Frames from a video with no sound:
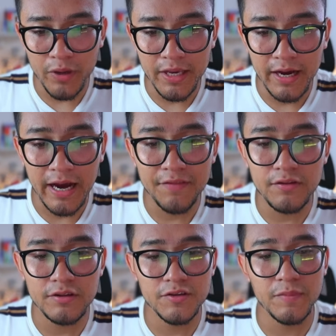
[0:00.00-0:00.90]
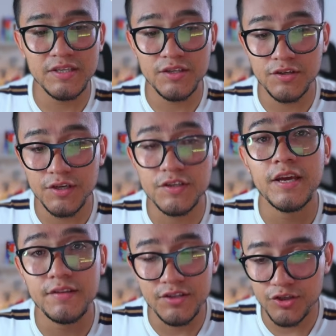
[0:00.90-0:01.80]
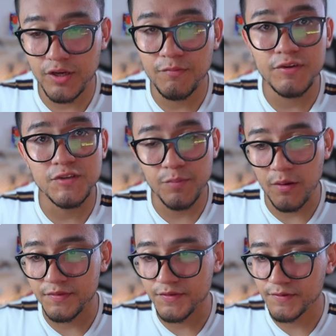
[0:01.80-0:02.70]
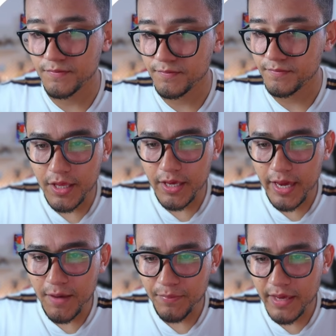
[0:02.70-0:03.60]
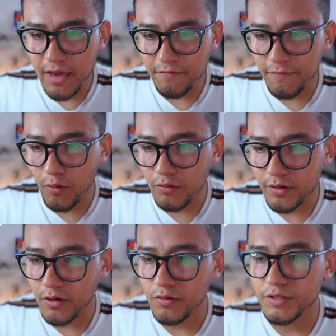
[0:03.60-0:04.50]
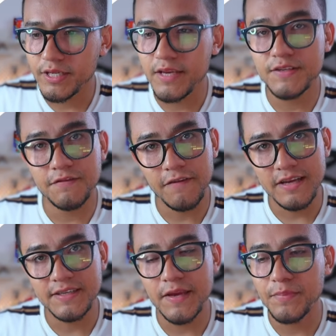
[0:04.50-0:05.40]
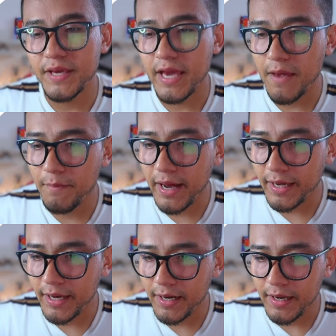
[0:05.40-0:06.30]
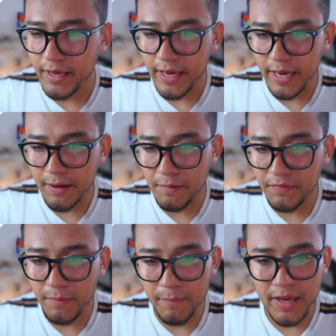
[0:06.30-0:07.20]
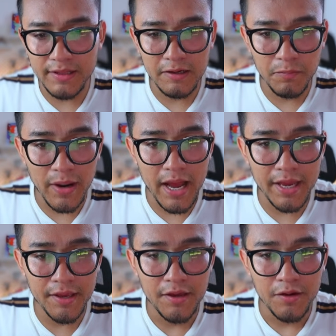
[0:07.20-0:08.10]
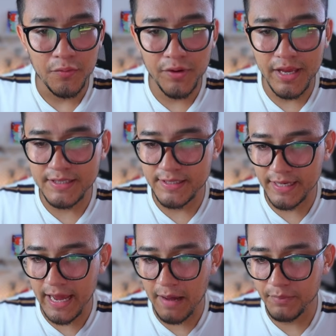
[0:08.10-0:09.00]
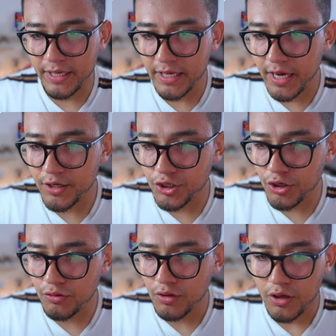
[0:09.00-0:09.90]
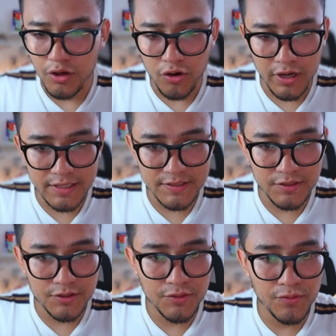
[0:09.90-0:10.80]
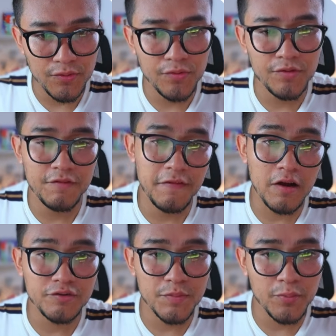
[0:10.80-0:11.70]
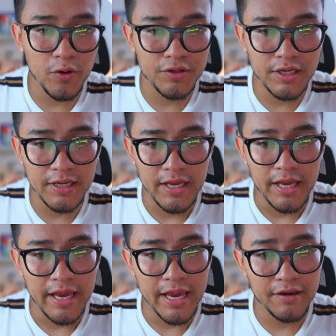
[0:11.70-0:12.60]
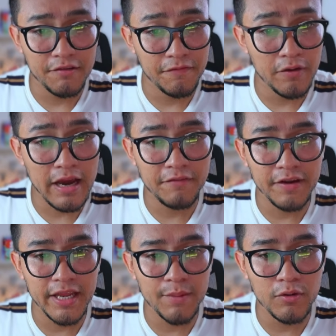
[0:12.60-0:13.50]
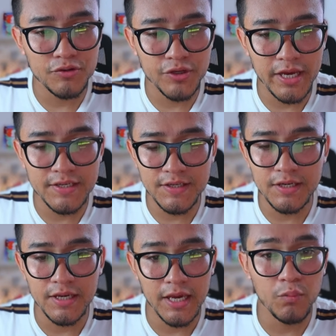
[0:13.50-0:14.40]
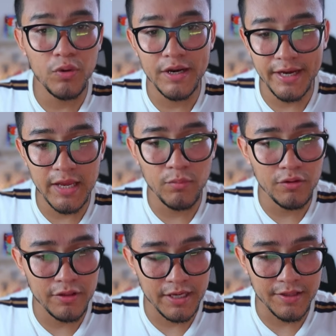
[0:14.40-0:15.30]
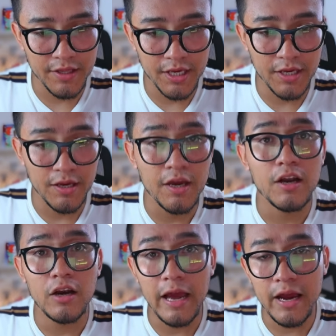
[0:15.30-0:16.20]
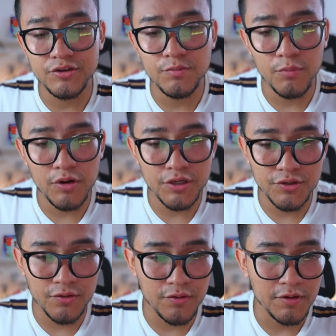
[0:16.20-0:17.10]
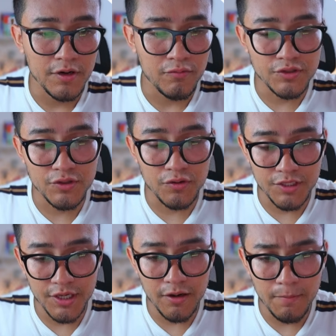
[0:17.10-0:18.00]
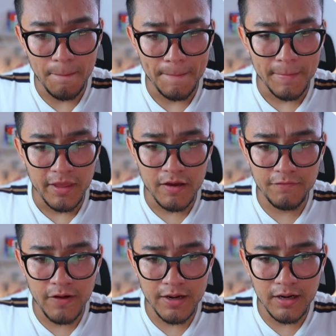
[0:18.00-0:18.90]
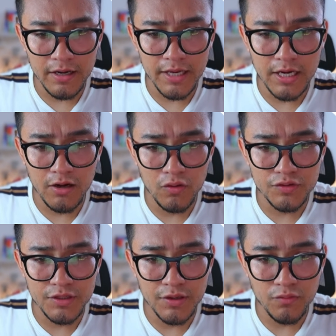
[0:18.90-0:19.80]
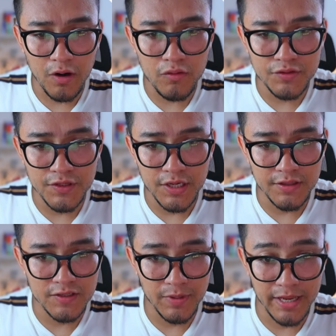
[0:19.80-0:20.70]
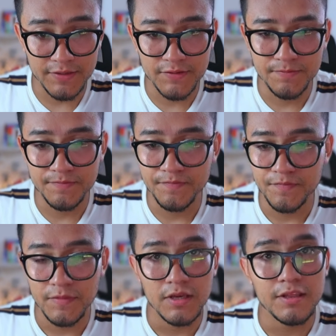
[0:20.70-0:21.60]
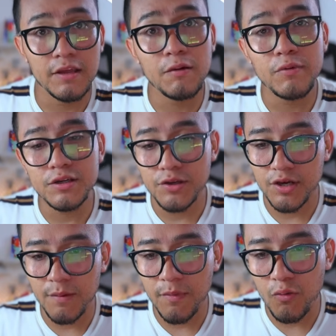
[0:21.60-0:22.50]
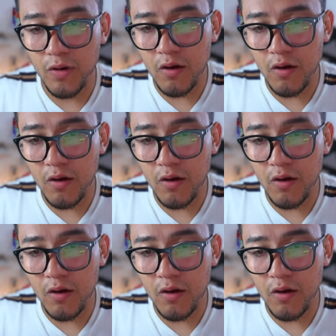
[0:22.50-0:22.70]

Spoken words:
we handle the messages and the streamed response. The API folder contains the FastAPI backend, and the main.py creates the application, connects to the Foundry project, and if you have enabled tracing, it will enable the Azure Monitor resource here. And finally, it loads the routes in this place. Now that we are talking about